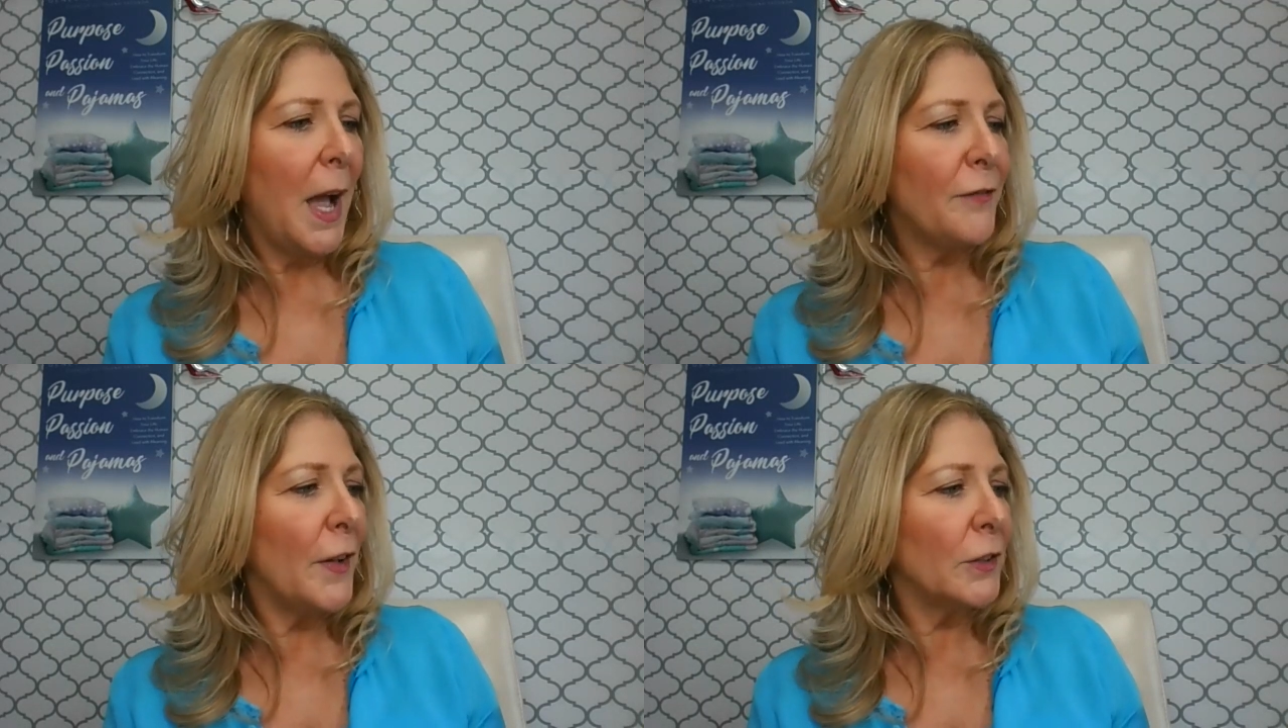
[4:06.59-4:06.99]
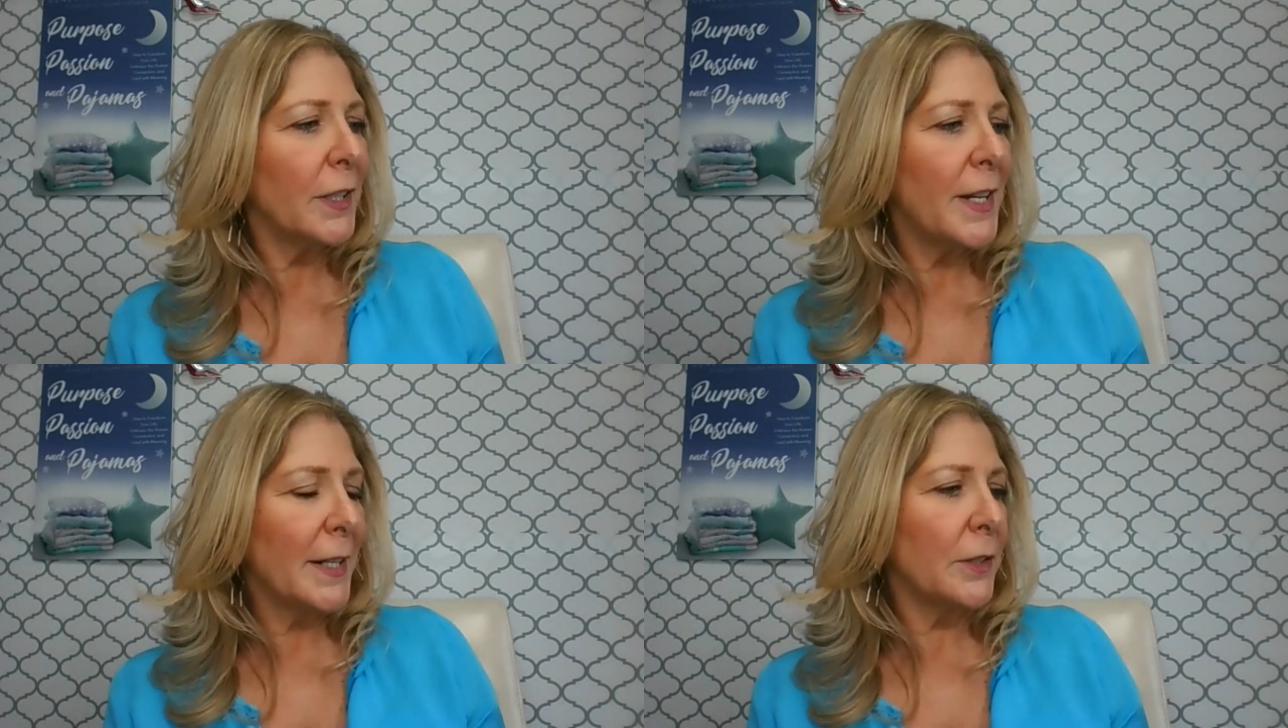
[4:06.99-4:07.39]
I felt
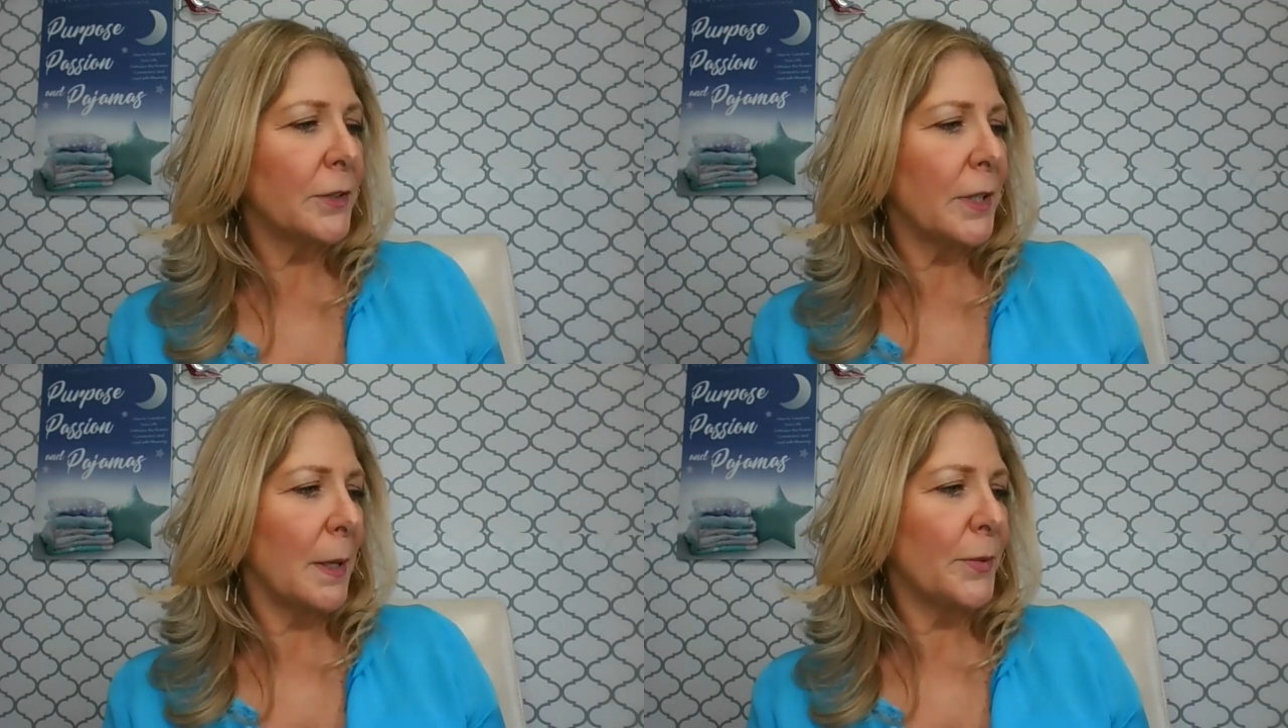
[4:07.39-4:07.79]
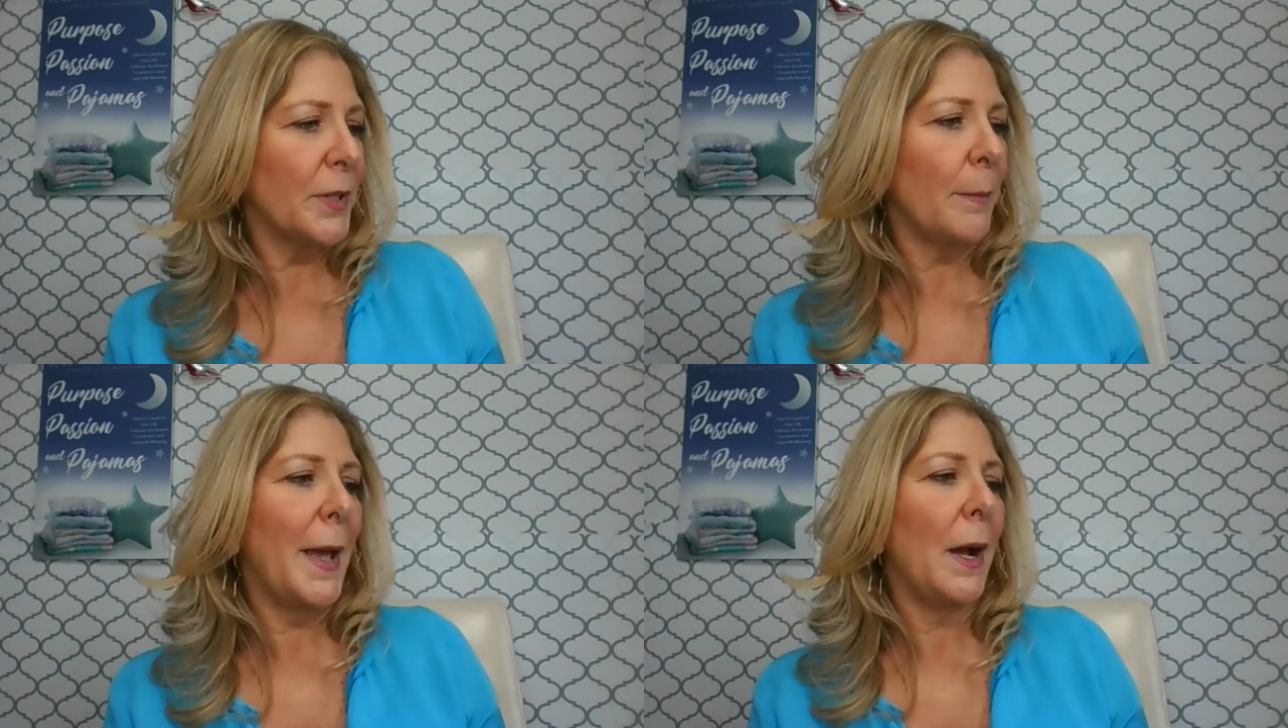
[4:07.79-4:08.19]
connected to them
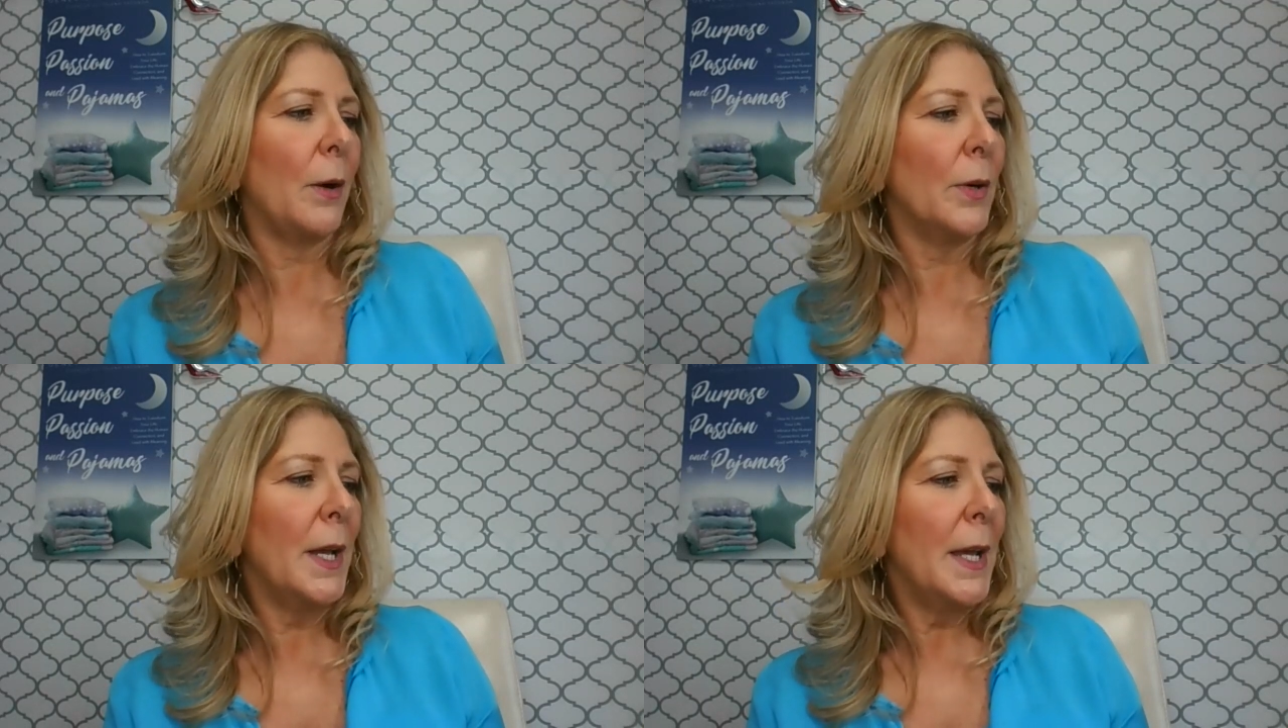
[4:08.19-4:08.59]
somehow.